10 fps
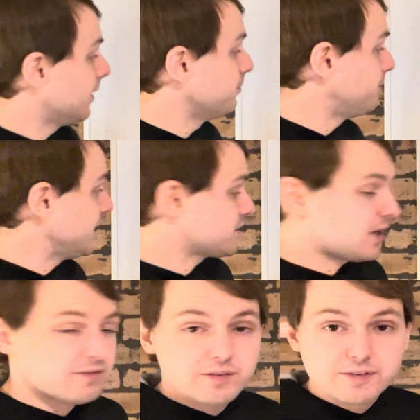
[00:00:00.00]
Based
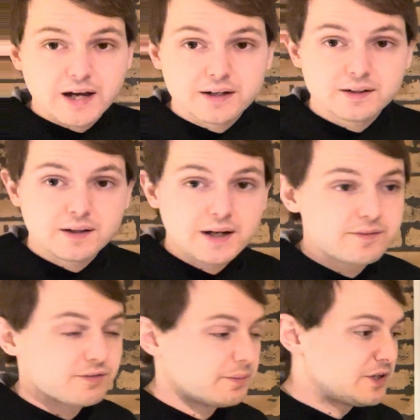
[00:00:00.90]
off of that
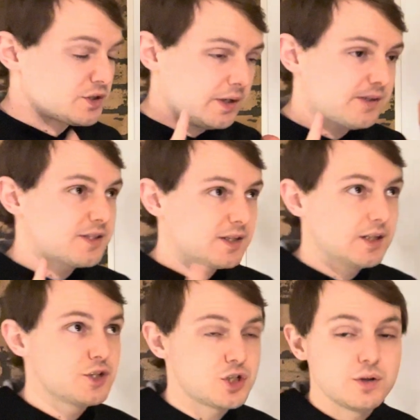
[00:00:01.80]
information. It's going
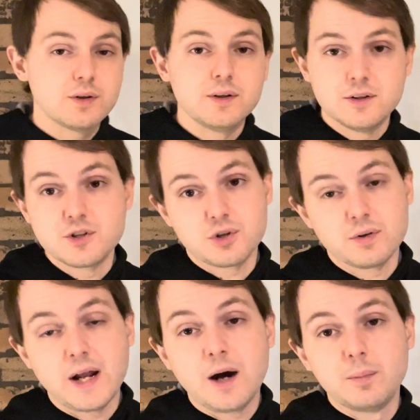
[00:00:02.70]
to shoot a
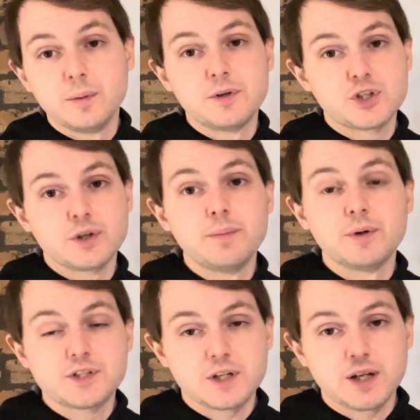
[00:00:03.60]
discrete output, but your
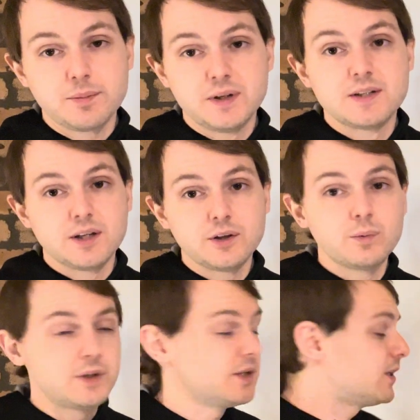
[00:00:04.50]
input's going to come in to tell you
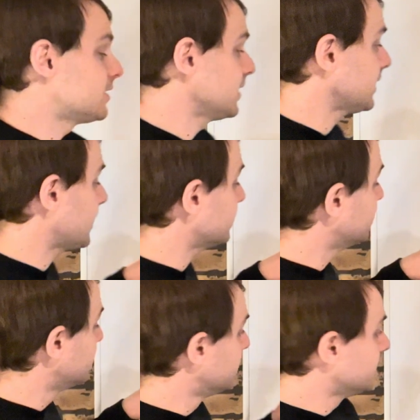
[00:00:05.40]
when you need to take
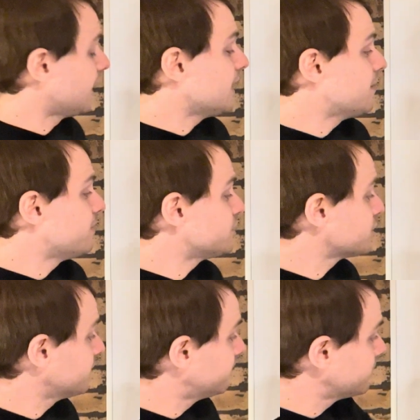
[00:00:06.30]
that image.
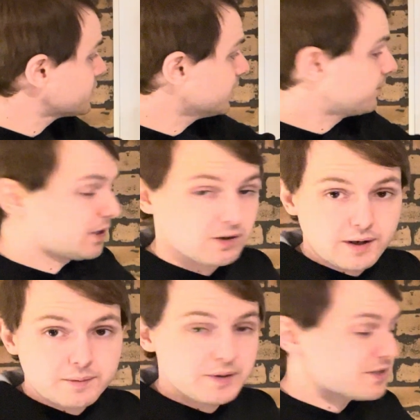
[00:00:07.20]
So let me
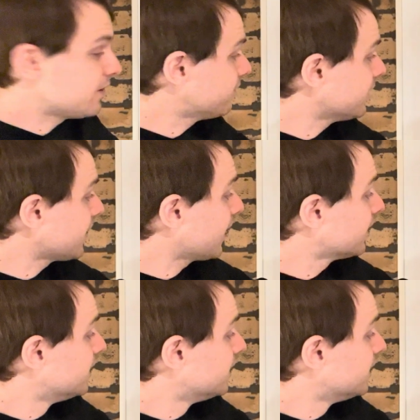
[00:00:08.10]
correct myself on that.